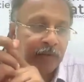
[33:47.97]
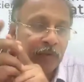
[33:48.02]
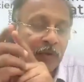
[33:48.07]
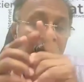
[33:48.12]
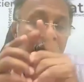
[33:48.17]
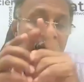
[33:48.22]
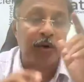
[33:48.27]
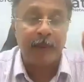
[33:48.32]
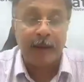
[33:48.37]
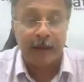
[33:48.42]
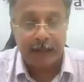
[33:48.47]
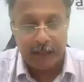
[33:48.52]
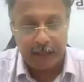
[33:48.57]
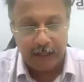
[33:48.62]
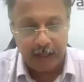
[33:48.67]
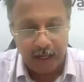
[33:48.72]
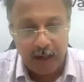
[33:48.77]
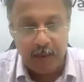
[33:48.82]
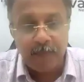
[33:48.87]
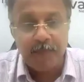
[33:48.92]
It's gone into my
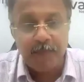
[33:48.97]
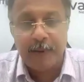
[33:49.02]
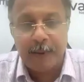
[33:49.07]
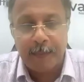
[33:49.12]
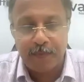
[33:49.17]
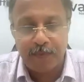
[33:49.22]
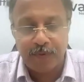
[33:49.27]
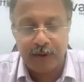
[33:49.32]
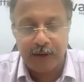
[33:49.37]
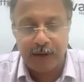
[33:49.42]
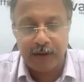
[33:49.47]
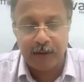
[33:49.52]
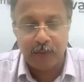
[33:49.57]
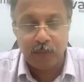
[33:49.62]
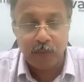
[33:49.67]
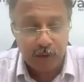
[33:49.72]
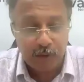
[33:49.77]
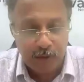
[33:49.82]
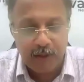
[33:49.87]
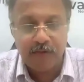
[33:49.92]
club website.
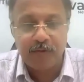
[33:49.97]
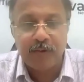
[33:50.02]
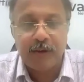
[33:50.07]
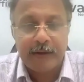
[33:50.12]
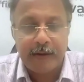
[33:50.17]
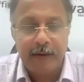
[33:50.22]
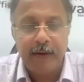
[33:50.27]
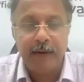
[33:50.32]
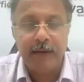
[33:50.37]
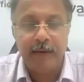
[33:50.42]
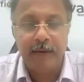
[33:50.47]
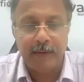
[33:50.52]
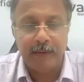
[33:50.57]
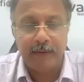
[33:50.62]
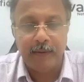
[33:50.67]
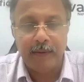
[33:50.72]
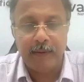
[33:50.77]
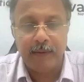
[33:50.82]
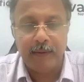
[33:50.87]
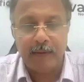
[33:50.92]
What else I need?